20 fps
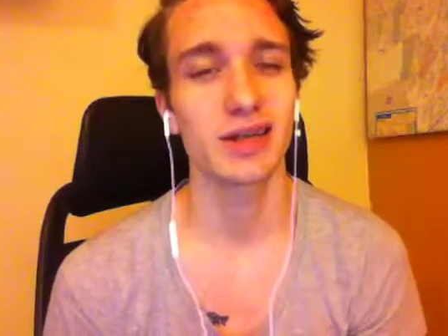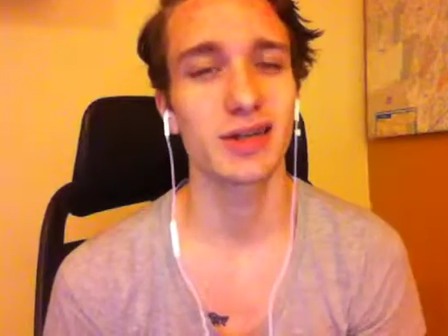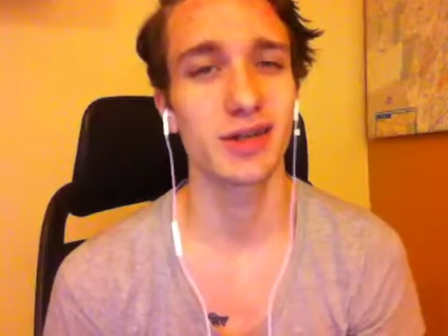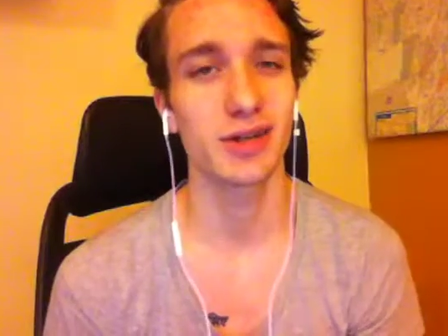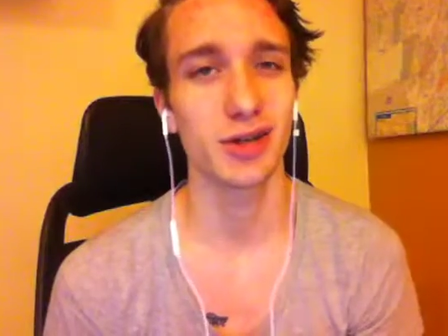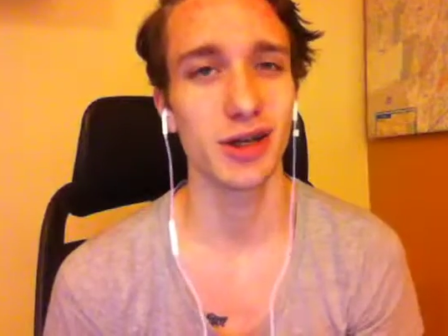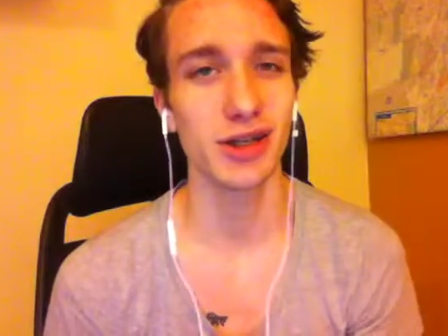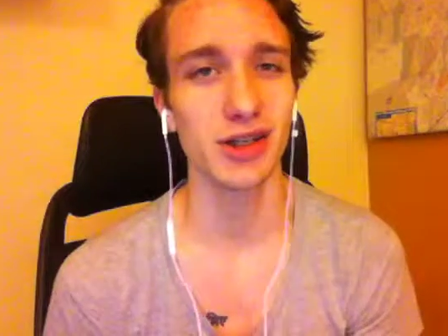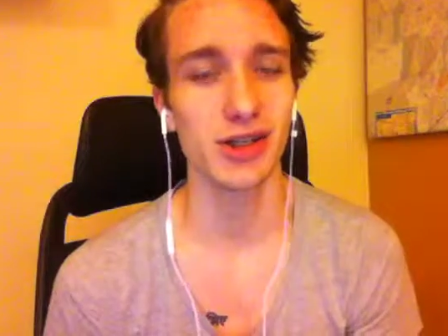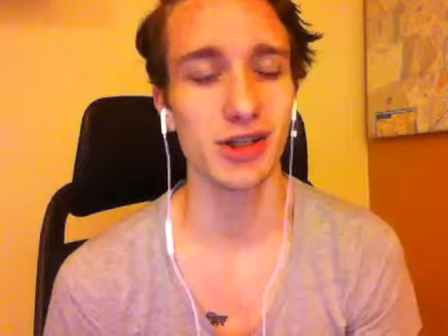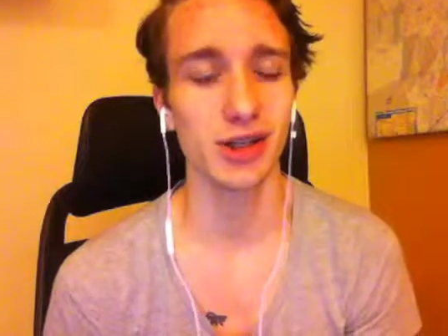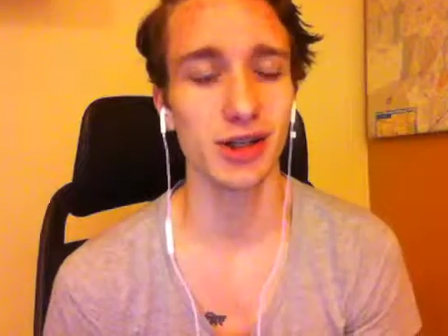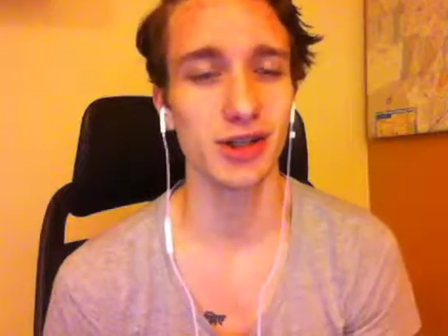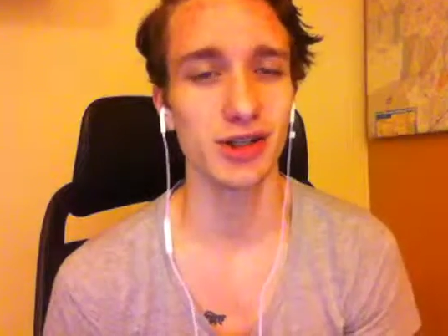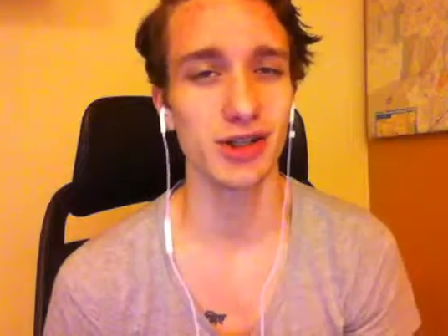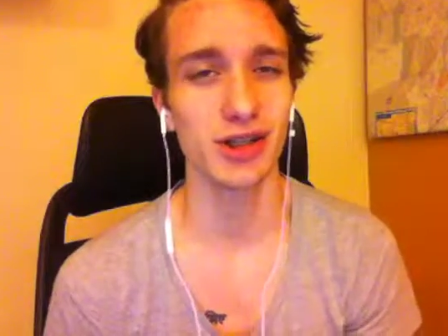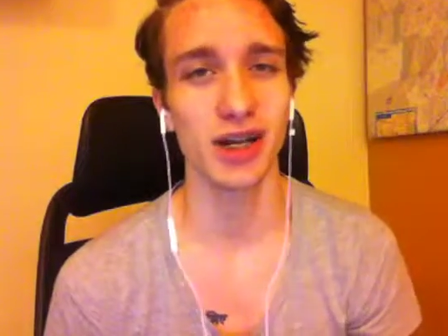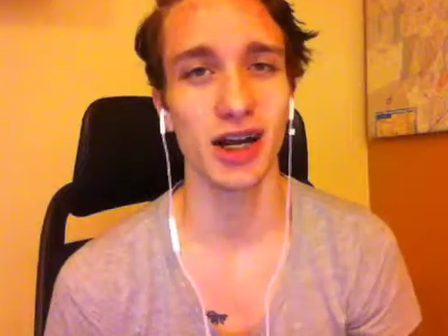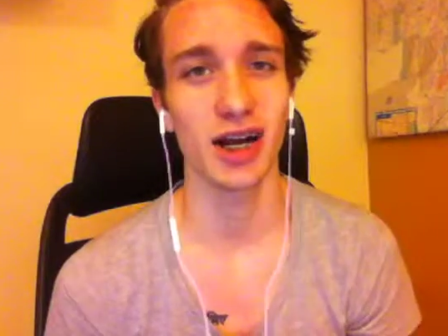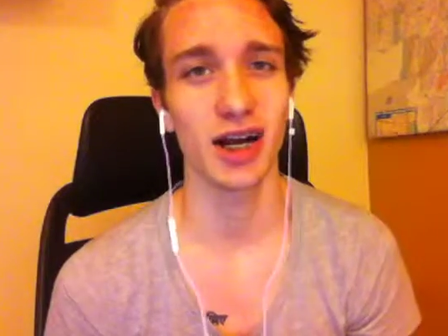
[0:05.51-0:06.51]
It's a great
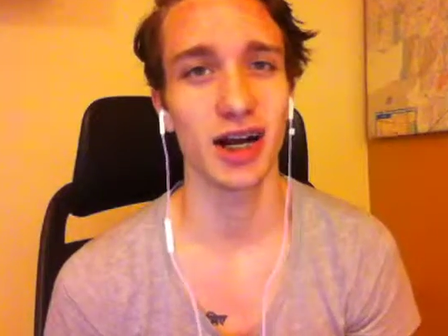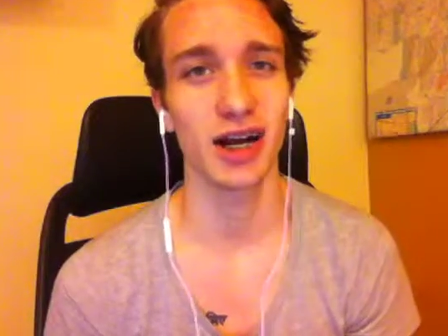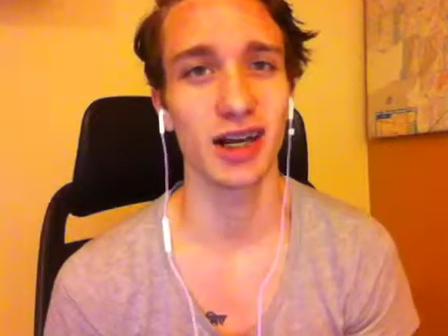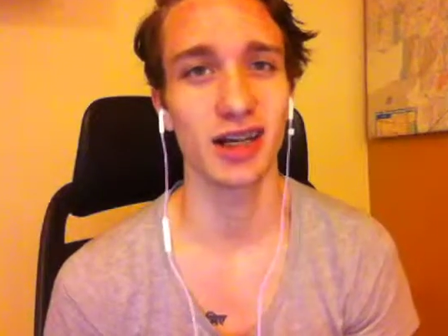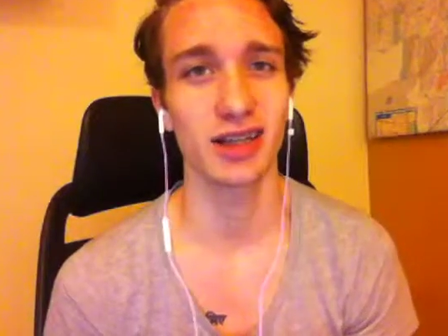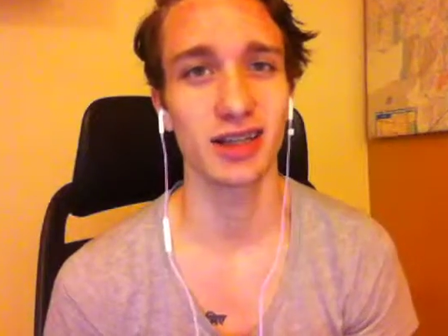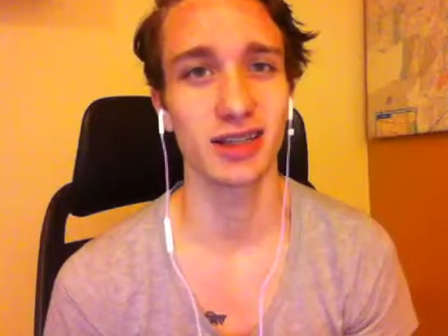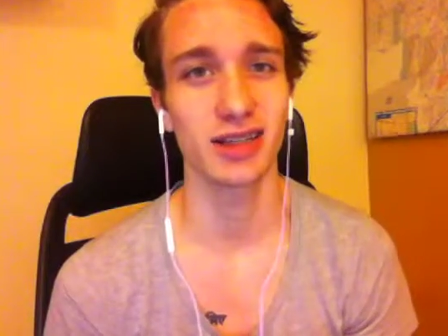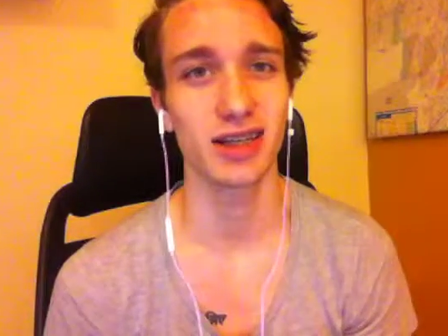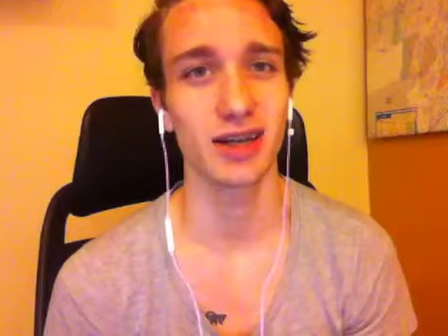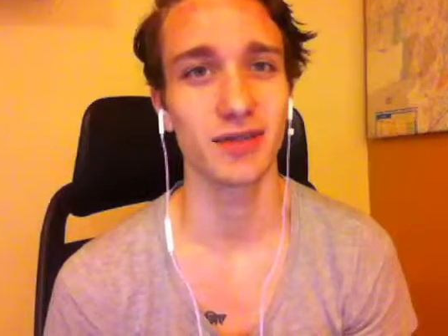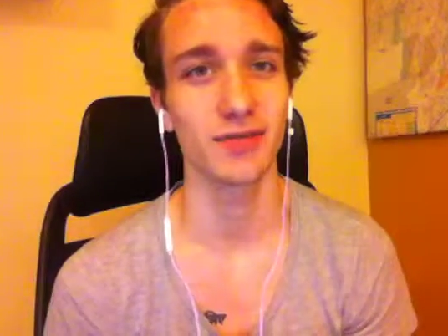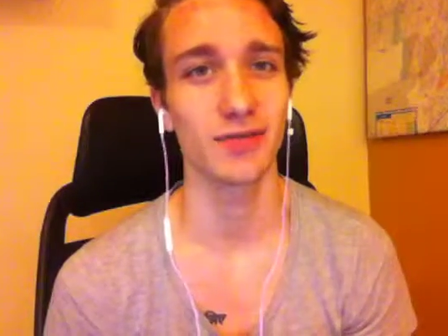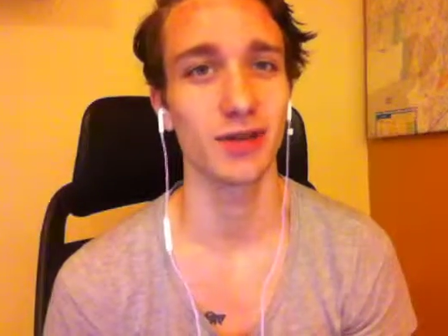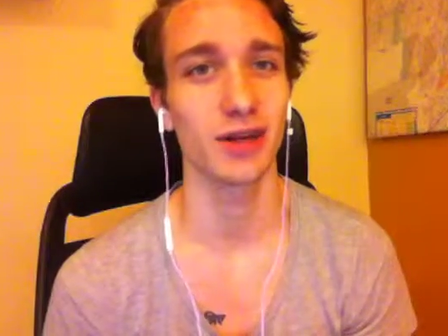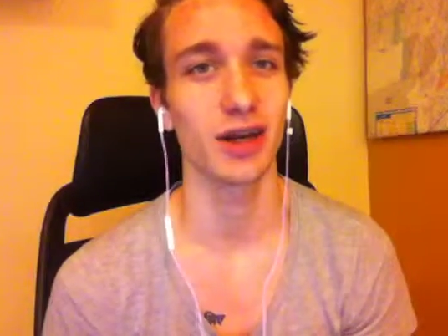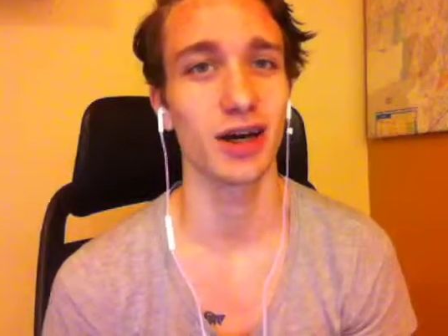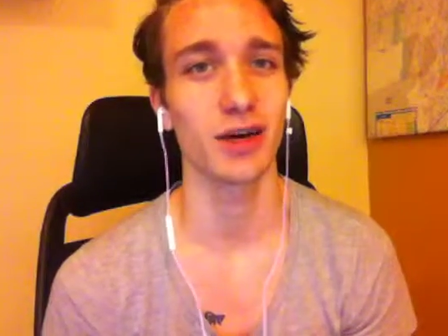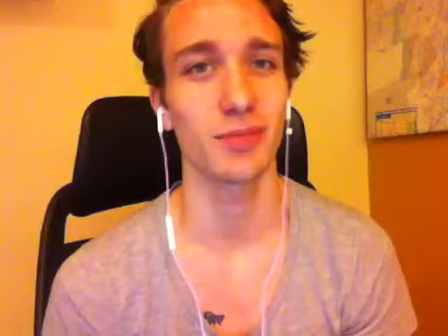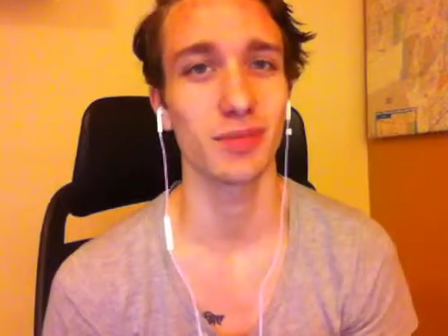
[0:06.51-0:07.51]
search. I can
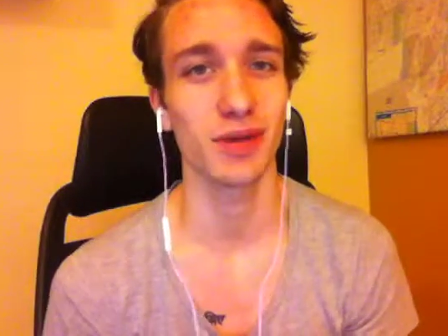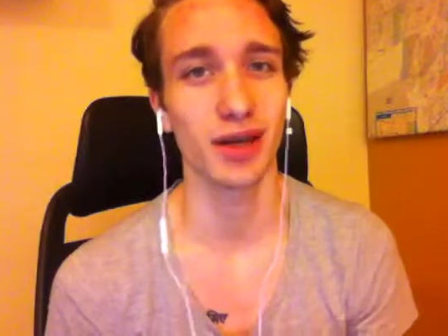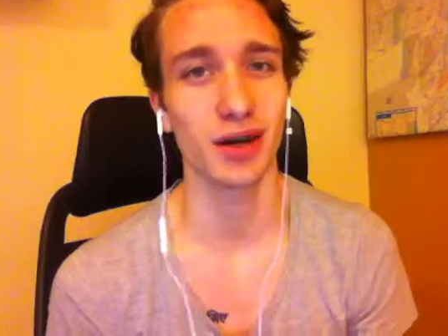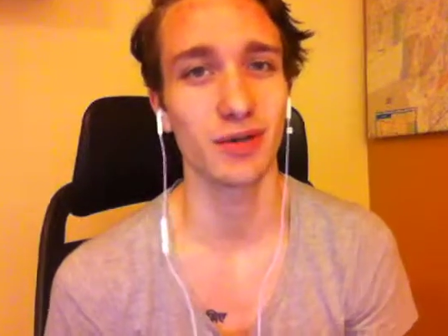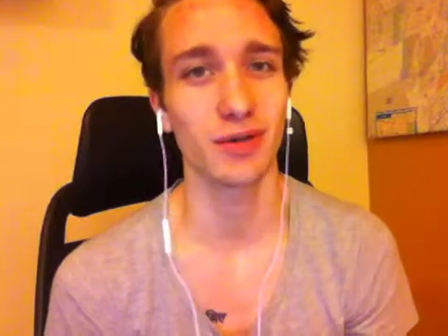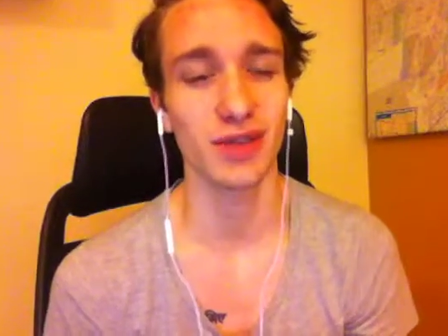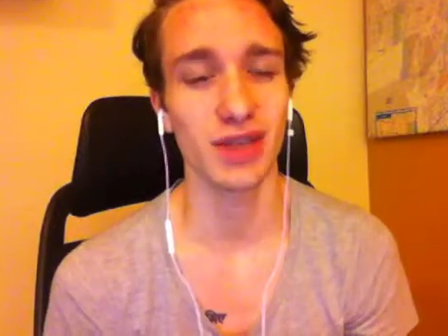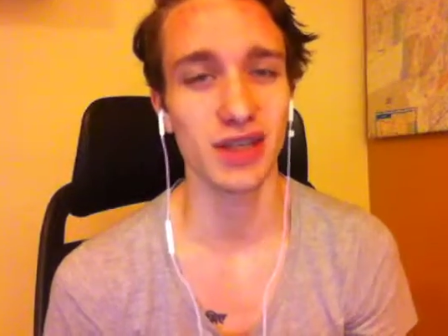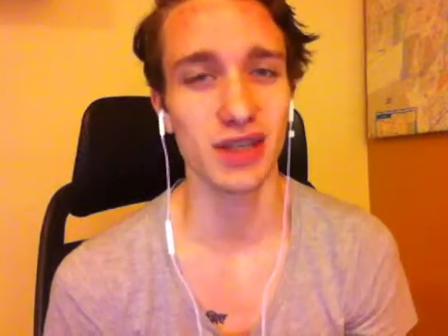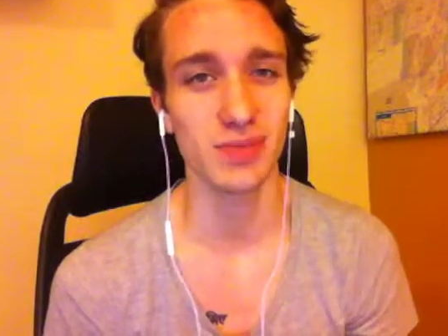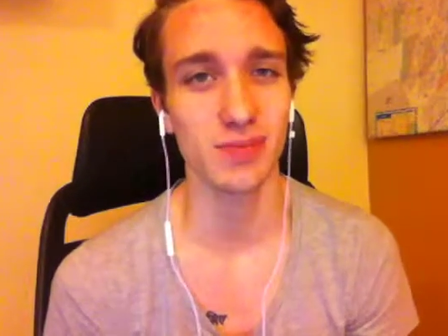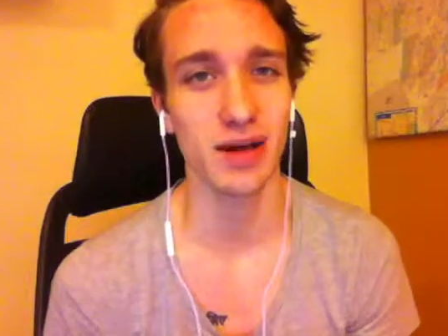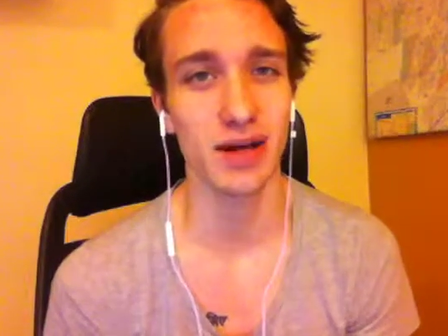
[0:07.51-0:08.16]
definitely help you out with this.